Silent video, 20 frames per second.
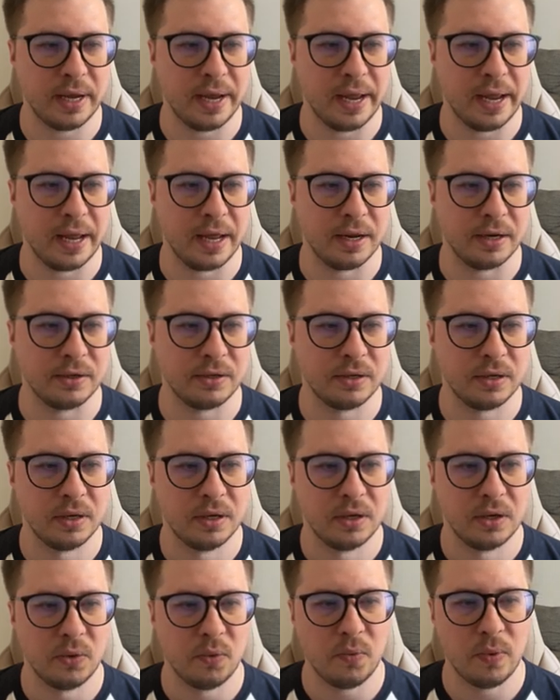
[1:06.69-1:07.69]
and
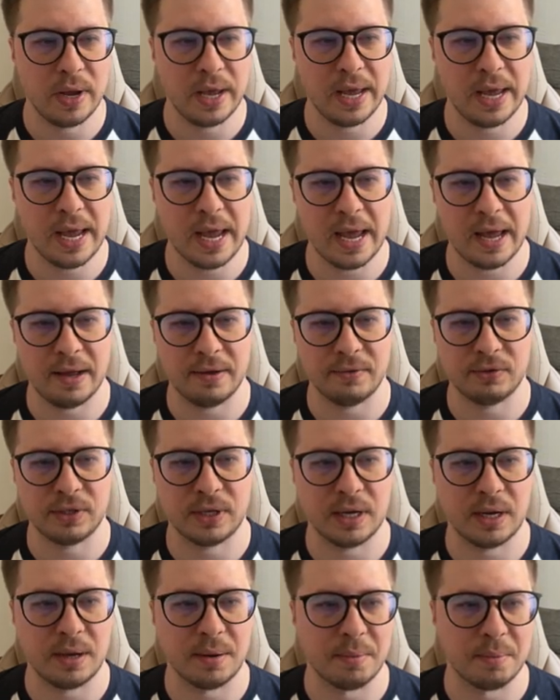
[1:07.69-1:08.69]
we have
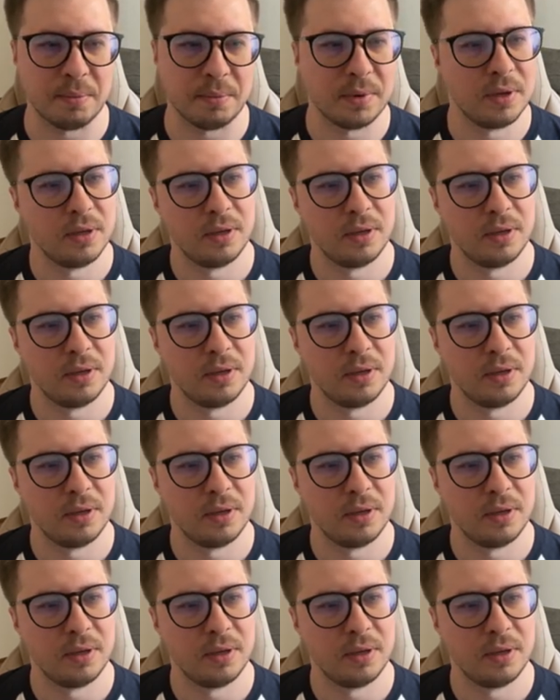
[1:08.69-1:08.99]
some